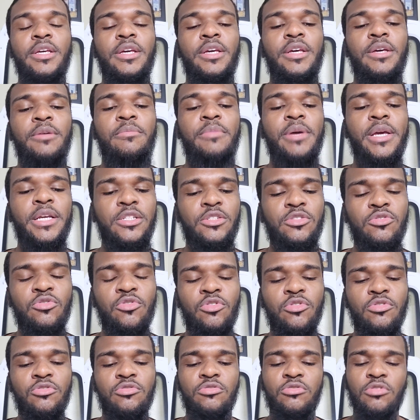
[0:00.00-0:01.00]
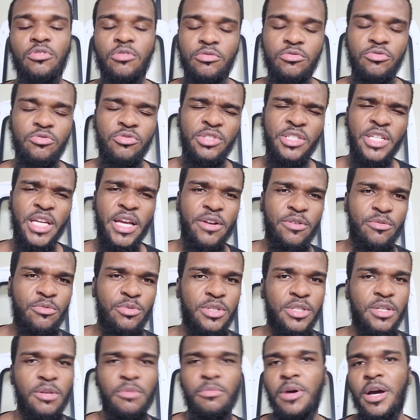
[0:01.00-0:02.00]
and make sure you share it
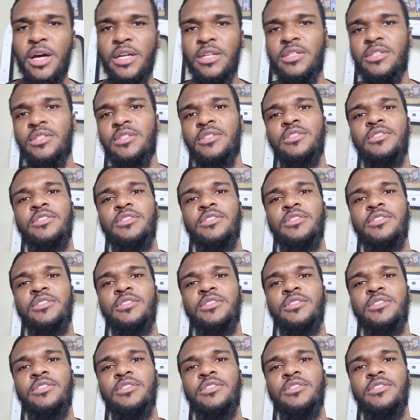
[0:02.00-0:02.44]
with somebody.